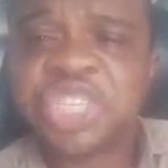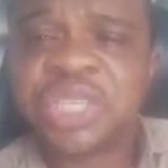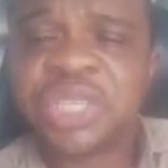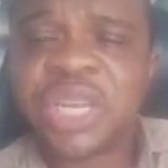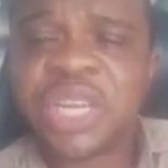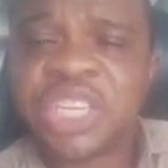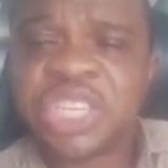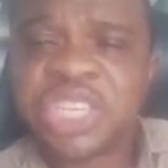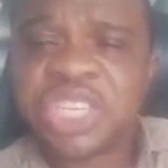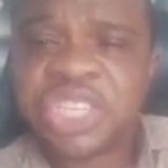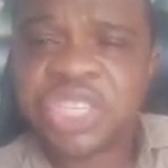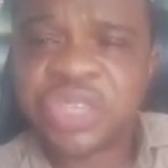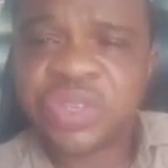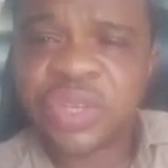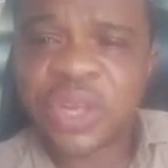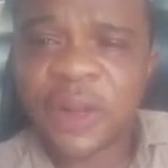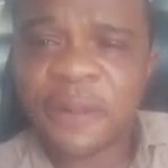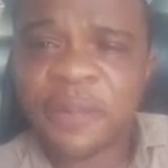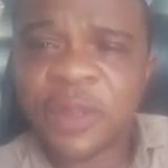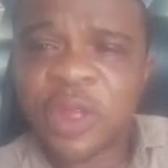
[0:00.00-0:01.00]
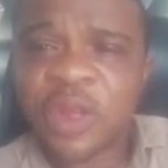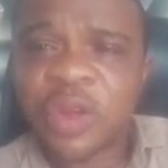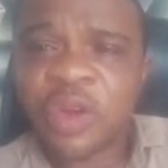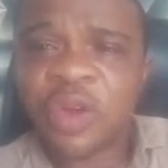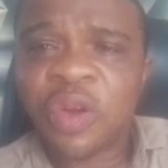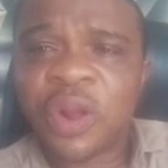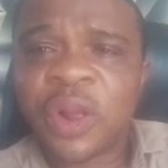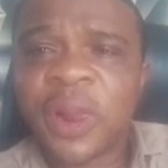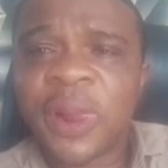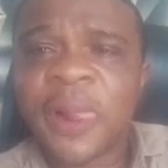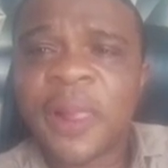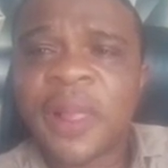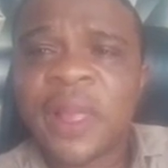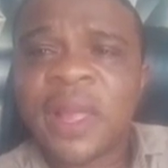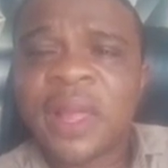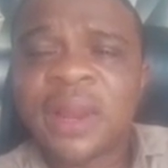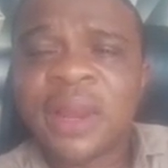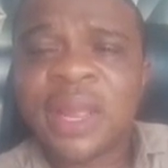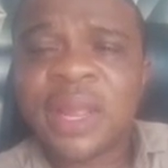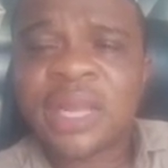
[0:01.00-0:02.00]
Nigeria. Okay,
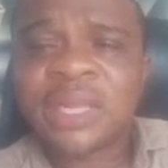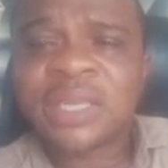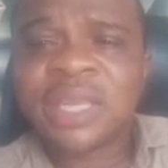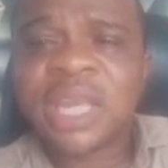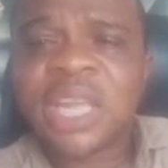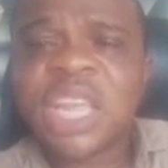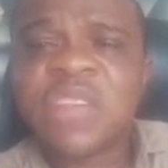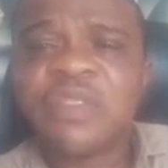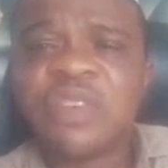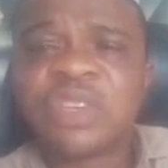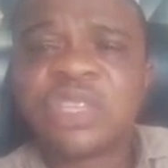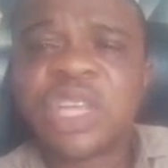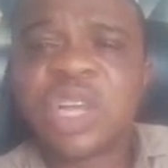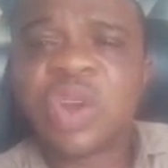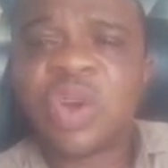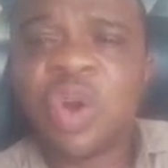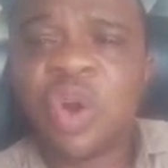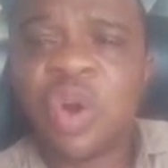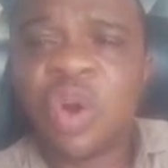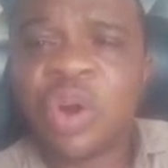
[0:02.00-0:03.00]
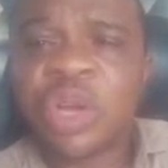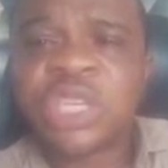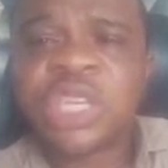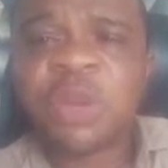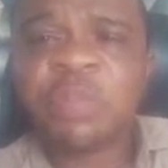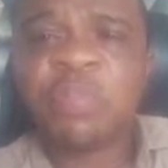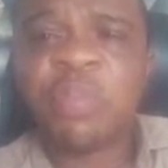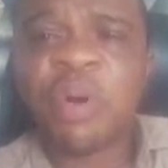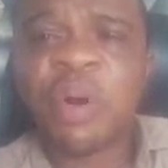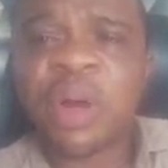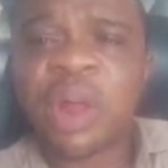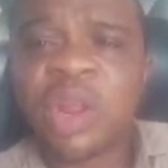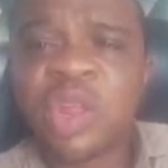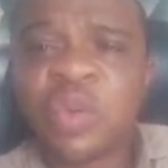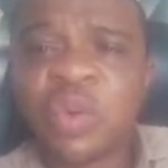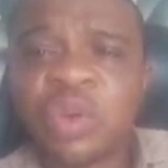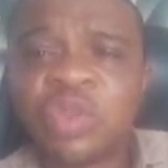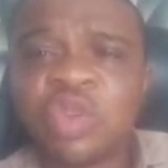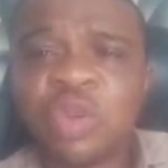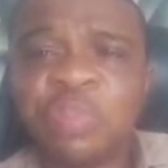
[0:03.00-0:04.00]
like I said, give us a call. Is it bungalow
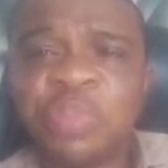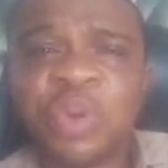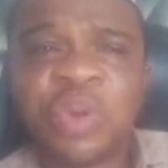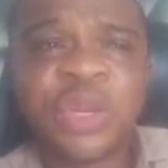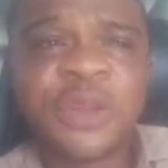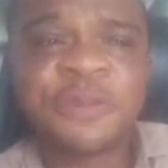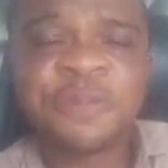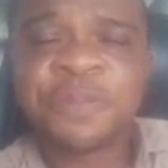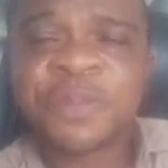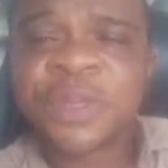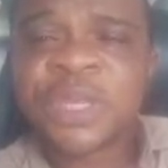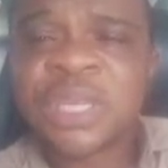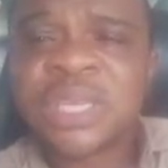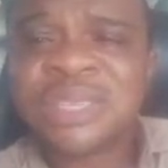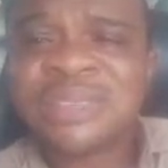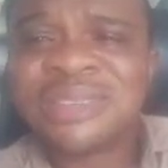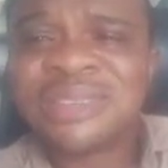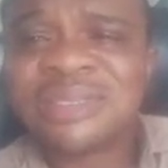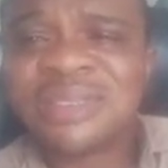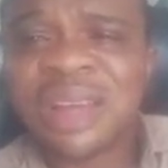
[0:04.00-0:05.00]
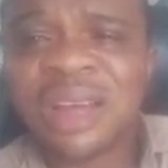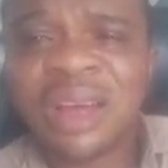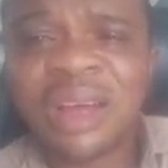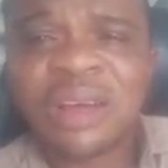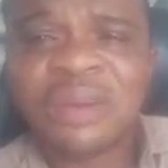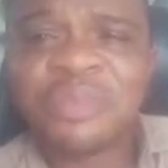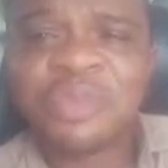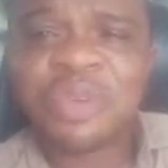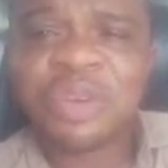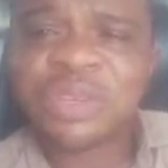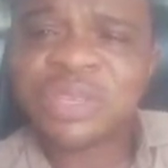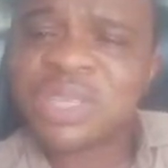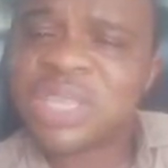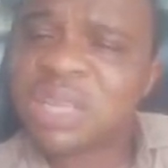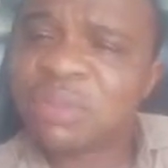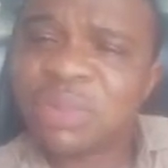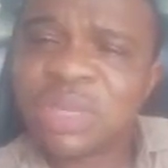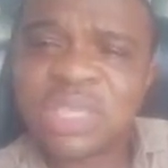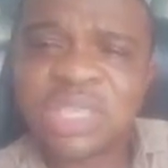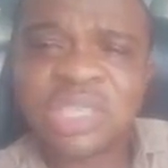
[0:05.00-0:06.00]
you want to build? Is it just
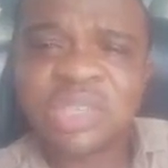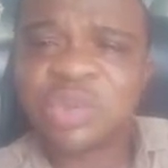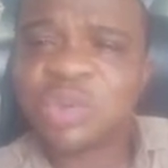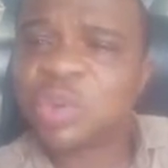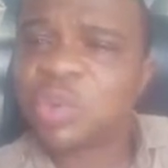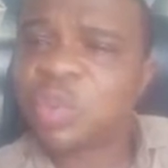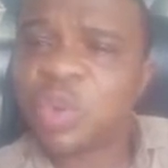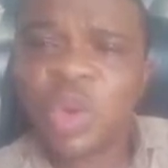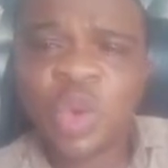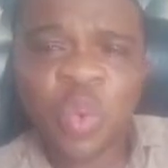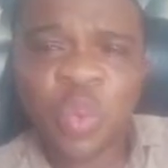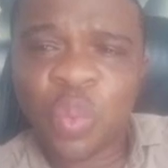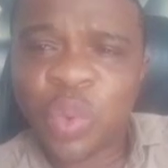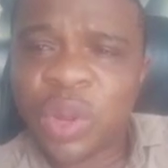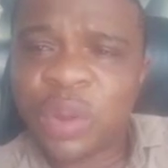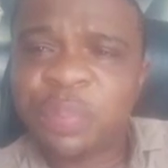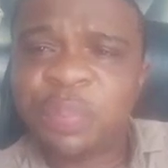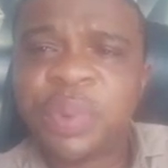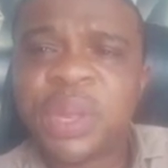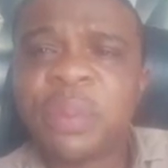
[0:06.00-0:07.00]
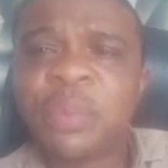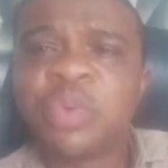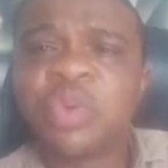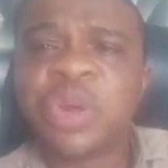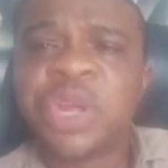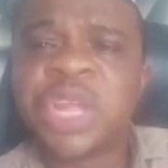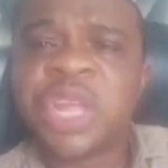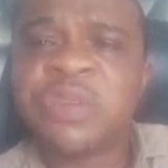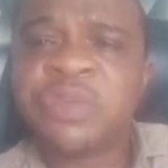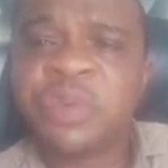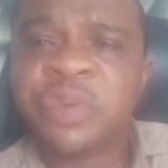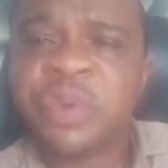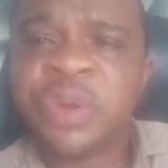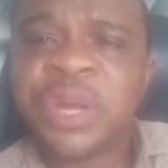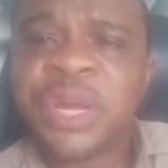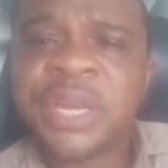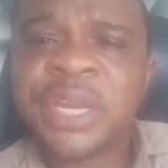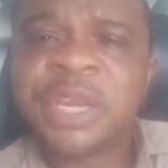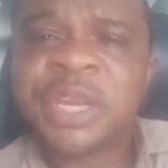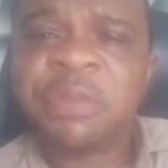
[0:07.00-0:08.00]
name it? We'll be able to give
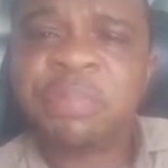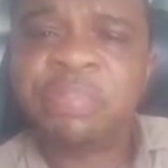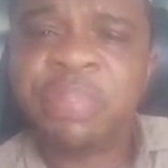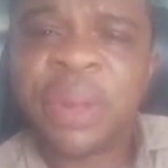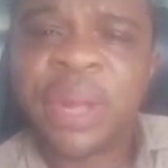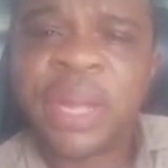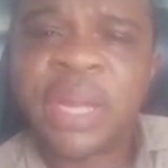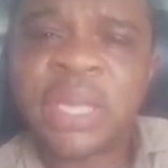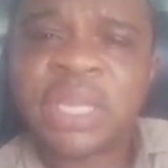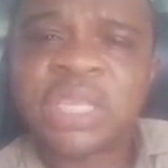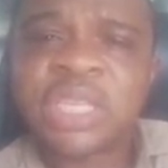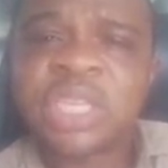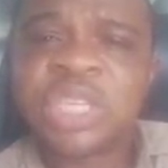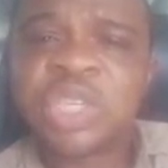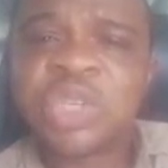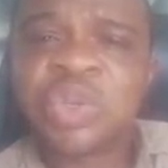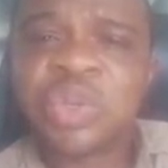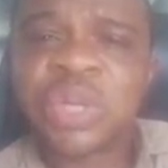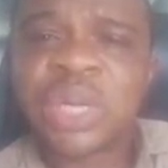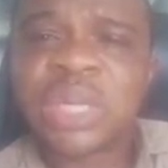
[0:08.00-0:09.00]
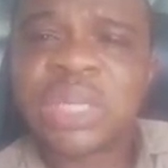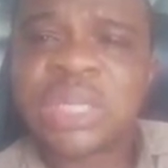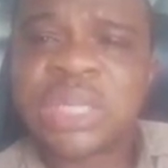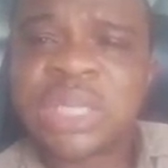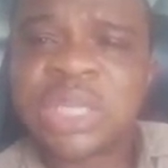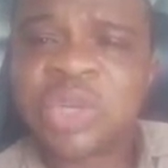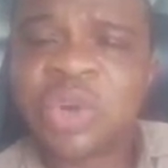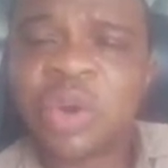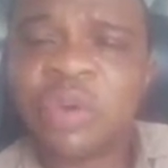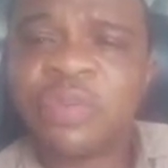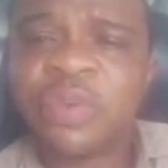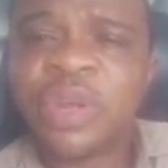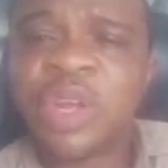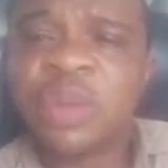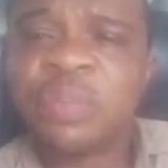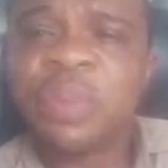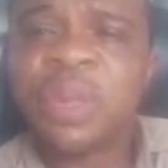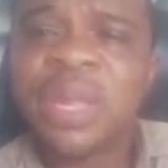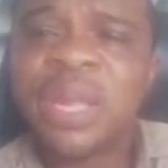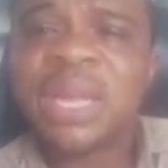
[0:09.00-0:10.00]
you the best you can think of.
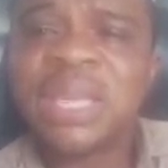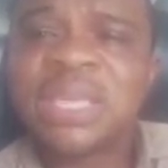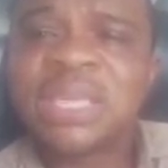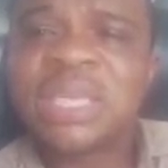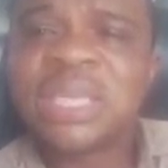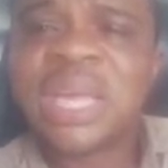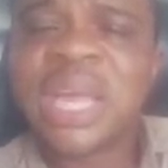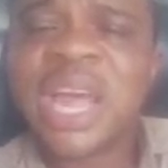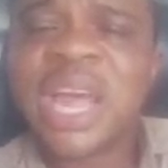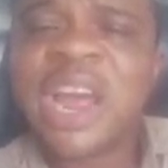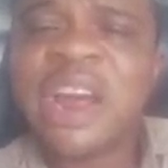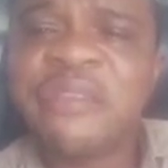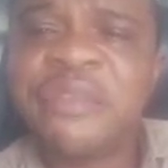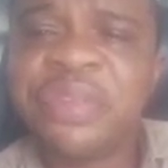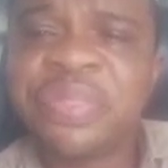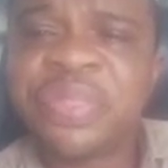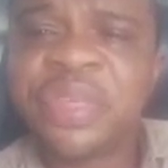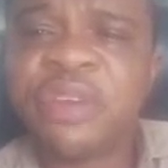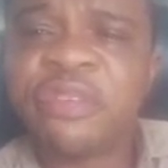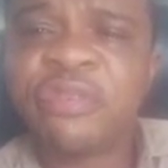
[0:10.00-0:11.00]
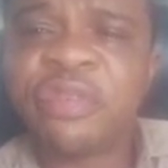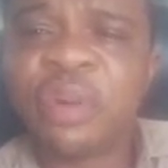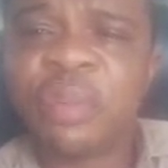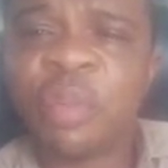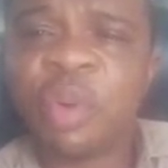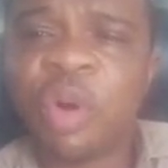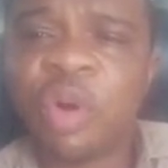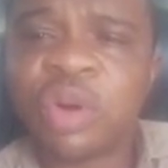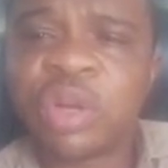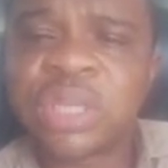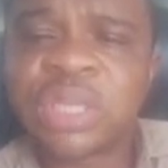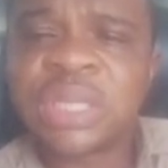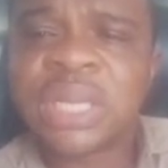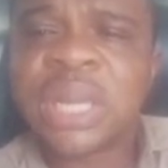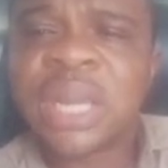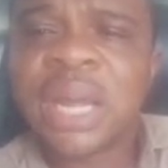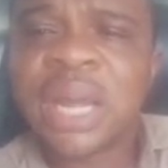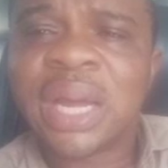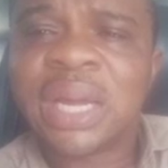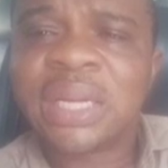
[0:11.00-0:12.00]
Getting everything from us,
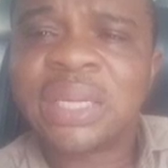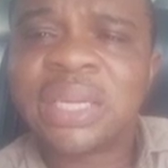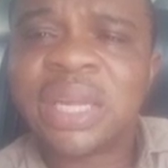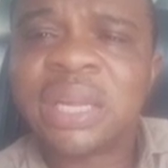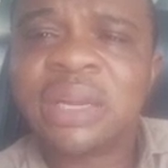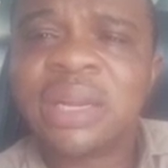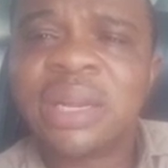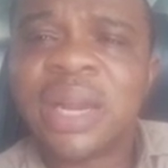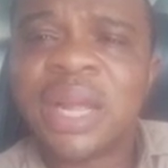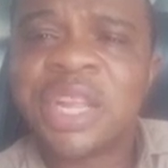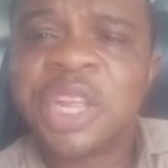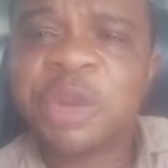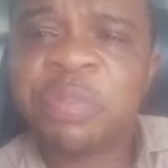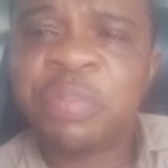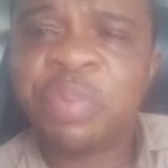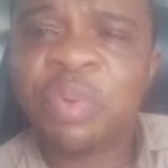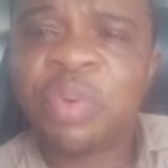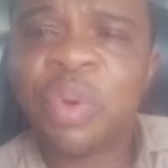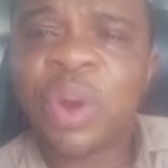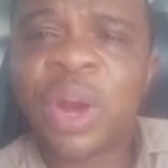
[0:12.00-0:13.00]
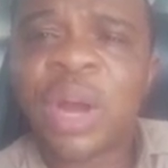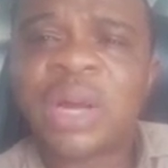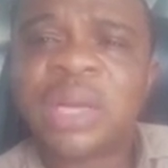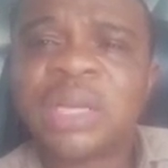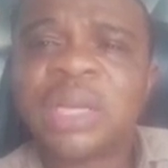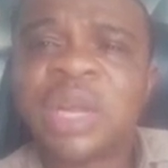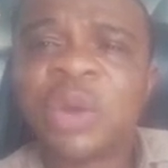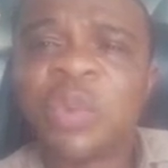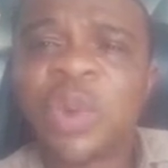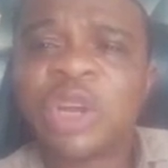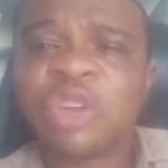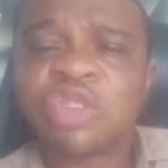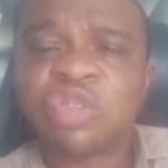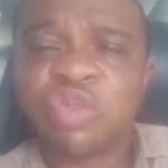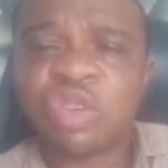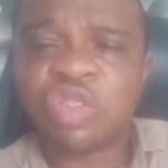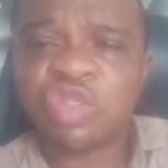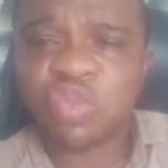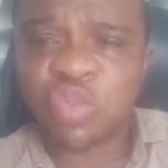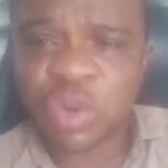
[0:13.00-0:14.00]
and reliable, and we are
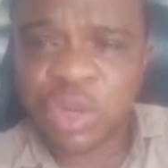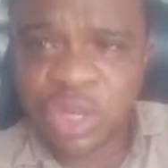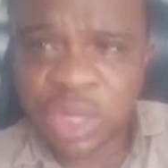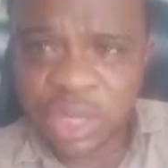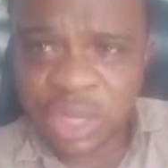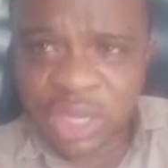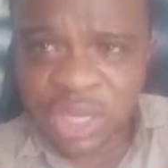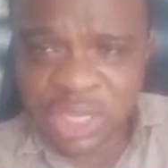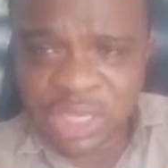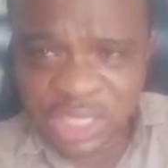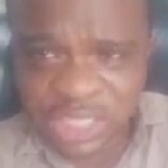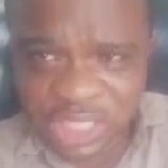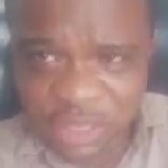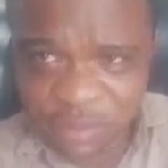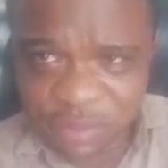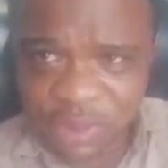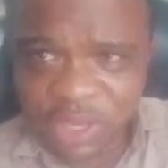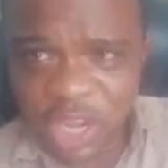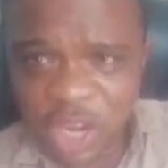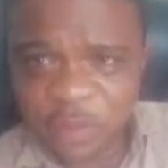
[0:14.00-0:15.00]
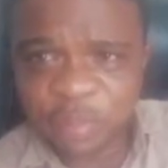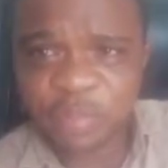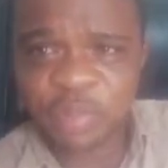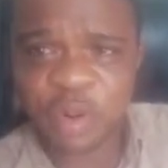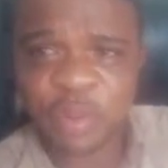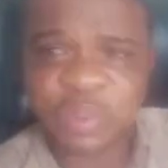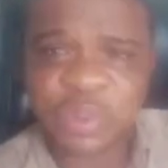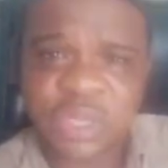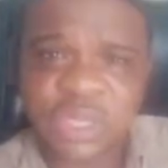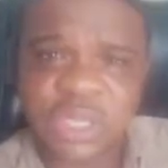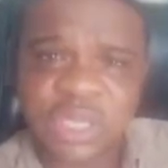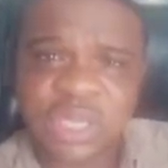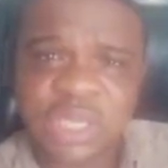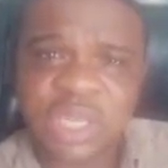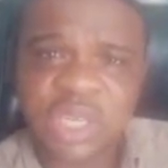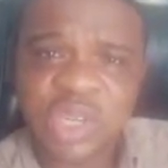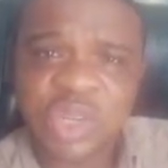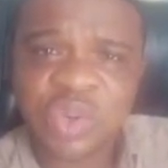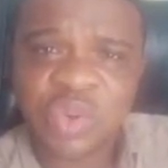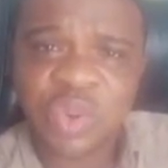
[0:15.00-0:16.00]
trustworthy. Simtech Properties,
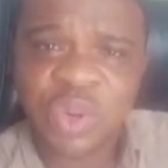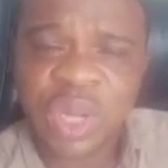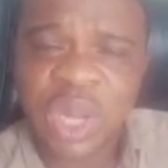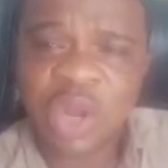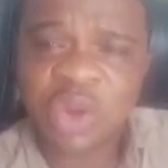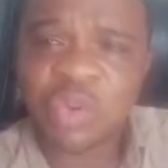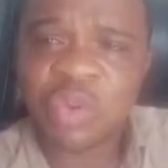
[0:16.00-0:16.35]
you can